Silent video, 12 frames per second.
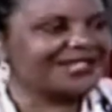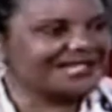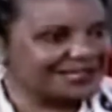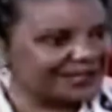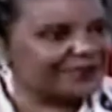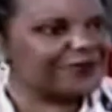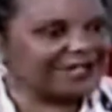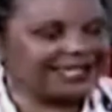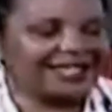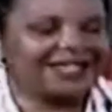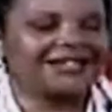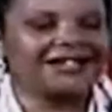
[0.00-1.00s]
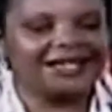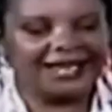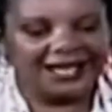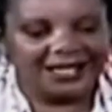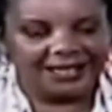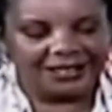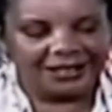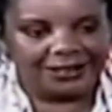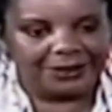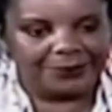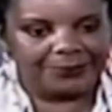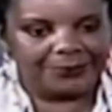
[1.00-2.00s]
it. I just love reggae. Yes.
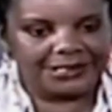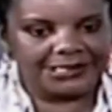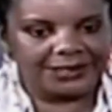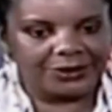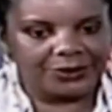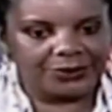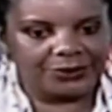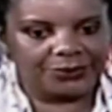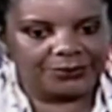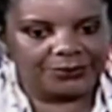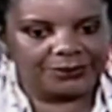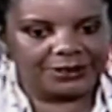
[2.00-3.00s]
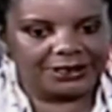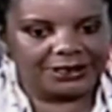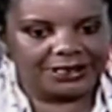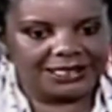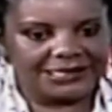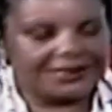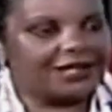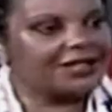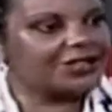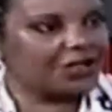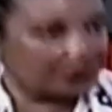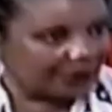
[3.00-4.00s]
So I started
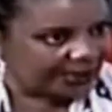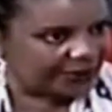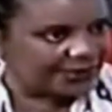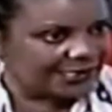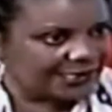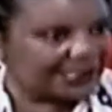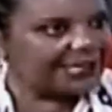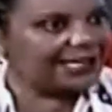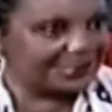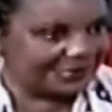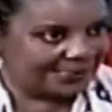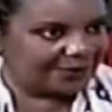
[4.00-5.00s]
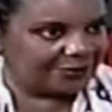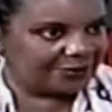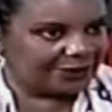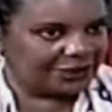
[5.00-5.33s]
to go out and listen.